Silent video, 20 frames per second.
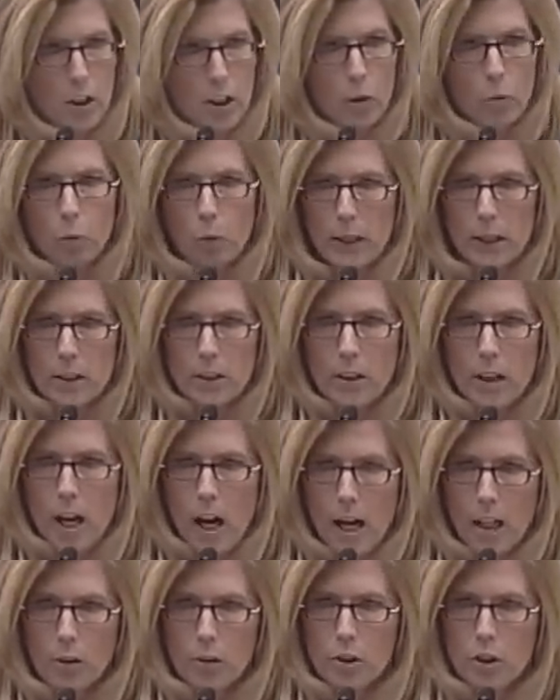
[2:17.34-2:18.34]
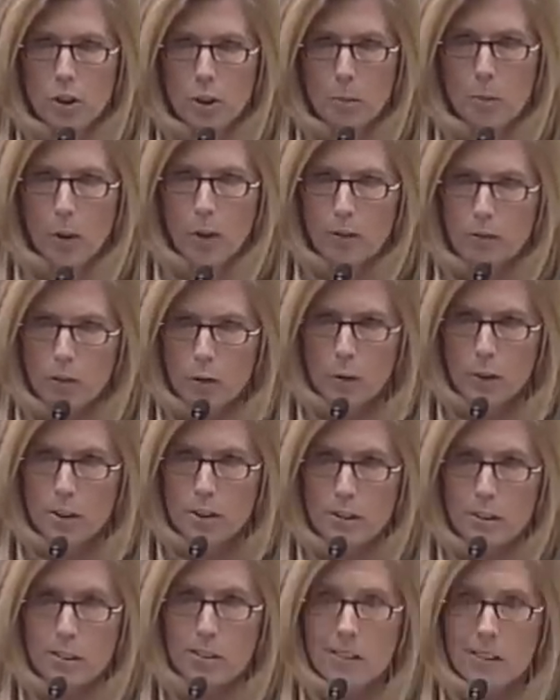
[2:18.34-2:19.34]
going to render Congress
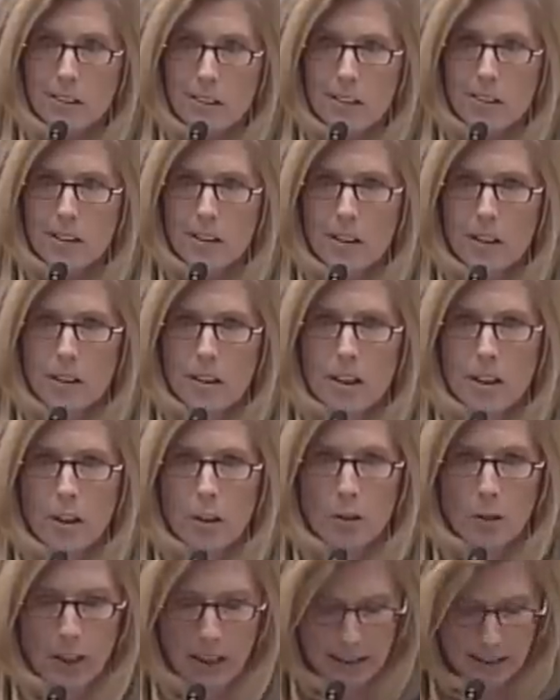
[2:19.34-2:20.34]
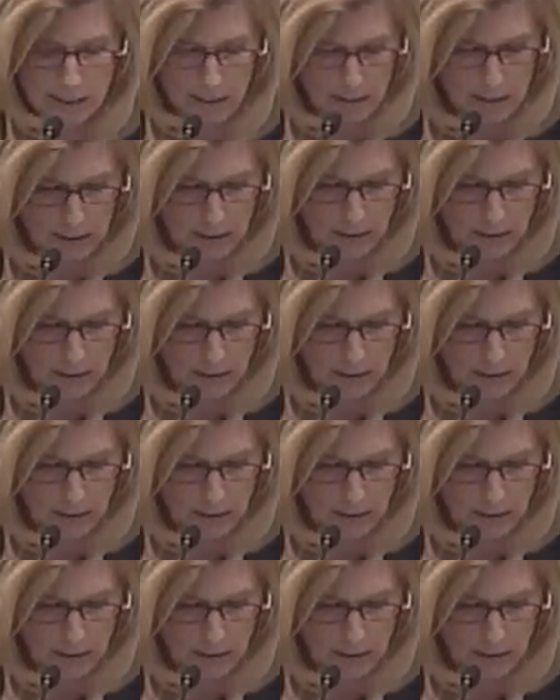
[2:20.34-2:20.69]
superfluous, right?